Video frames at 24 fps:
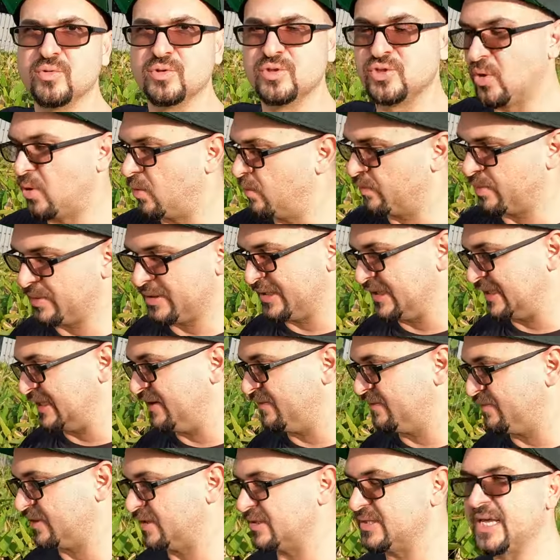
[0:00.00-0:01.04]
don't
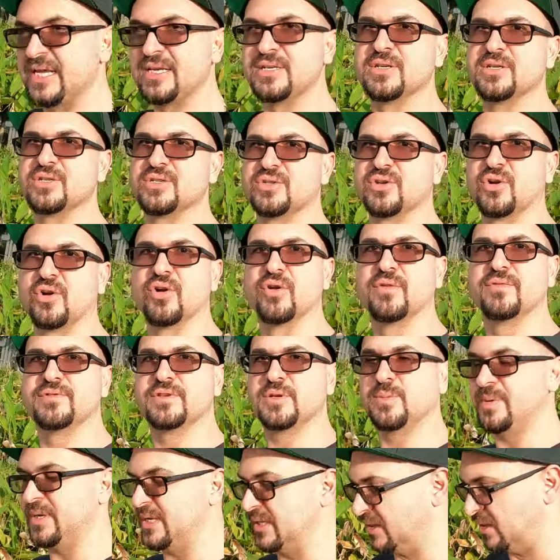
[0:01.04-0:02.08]
believe that they deserve
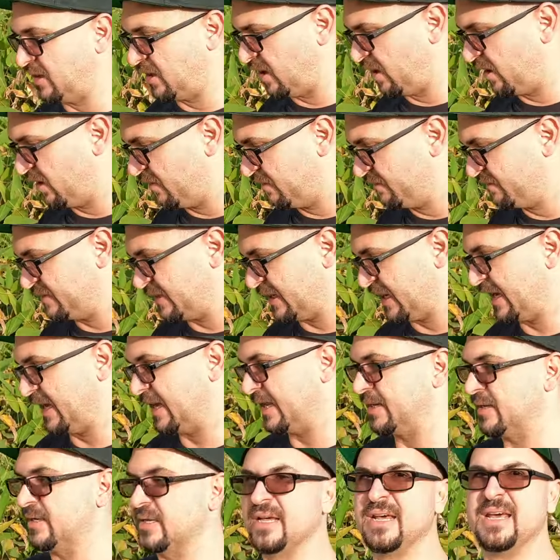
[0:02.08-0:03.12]
to be loved,
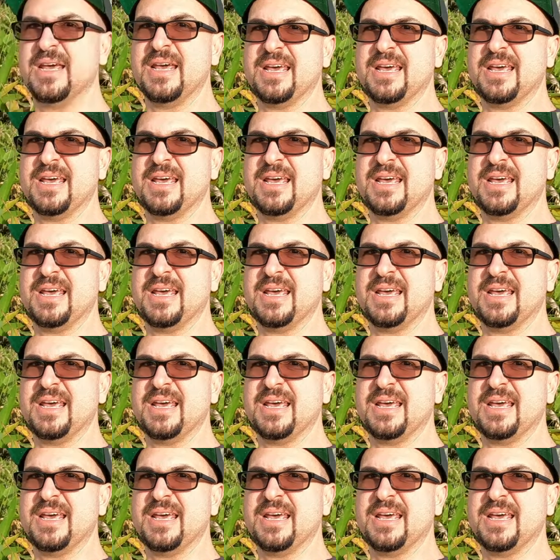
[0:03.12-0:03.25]
and